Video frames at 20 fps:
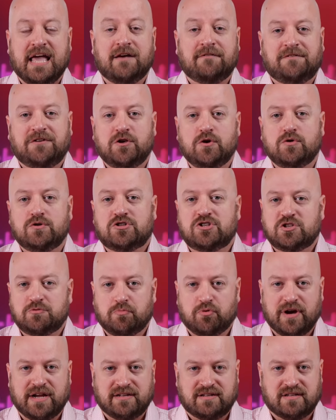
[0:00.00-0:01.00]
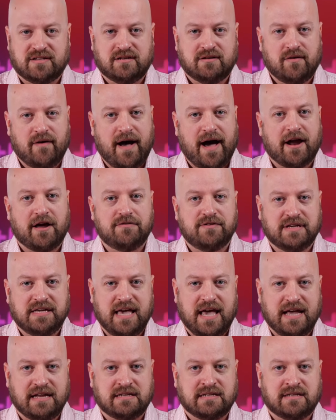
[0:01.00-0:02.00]
If you sprint out of the
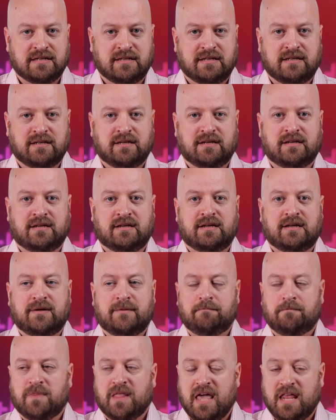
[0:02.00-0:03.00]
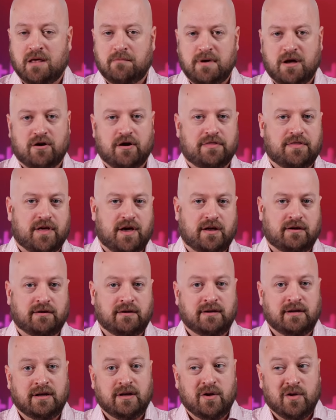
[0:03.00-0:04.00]
gate in a marathon,
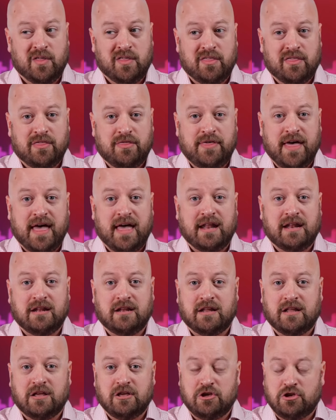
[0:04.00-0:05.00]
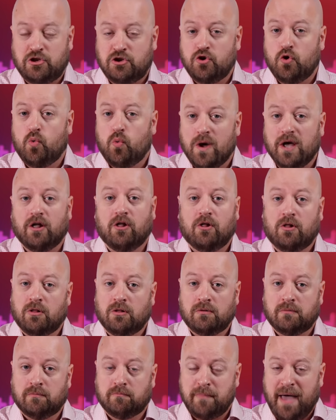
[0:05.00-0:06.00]
then you
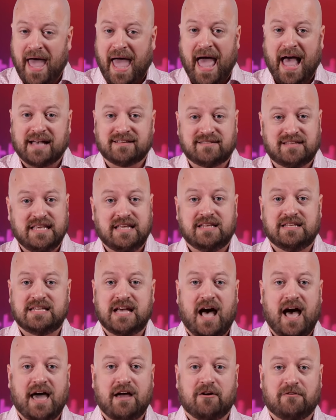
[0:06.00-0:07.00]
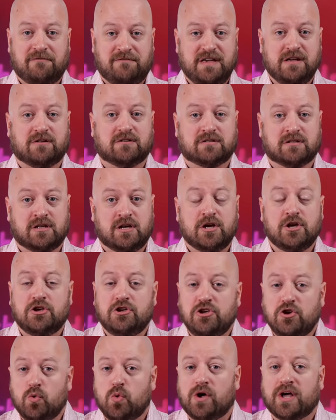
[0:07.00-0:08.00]
will pass the entire field.
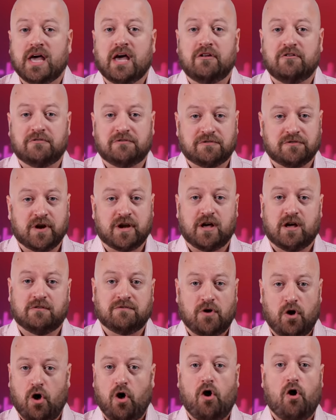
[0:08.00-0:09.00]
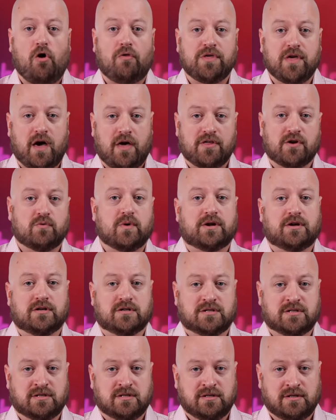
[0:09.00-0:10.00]
You will get in front of all the other
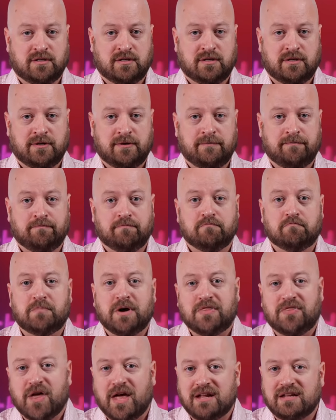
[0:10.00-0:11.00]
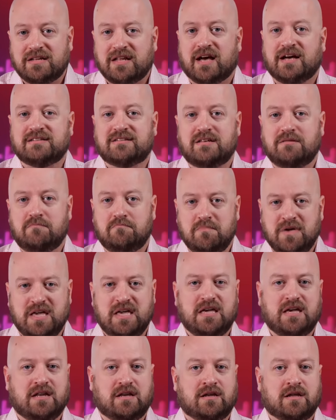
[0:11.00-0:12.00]
runners, but that doesn't
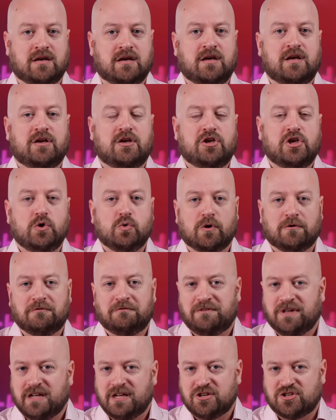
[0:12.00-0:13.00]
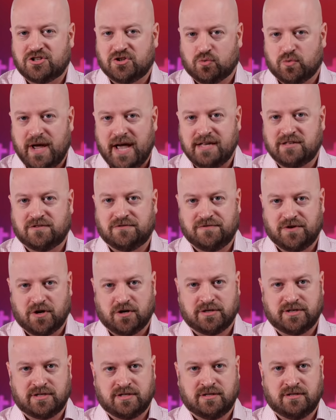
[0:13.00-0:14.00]
mean you will finish the race
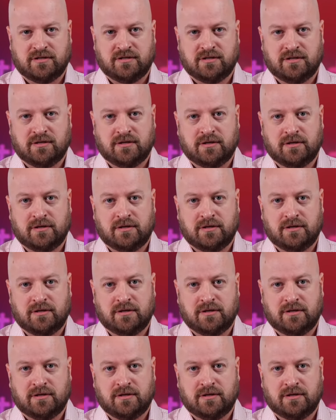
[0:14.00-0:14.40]
first,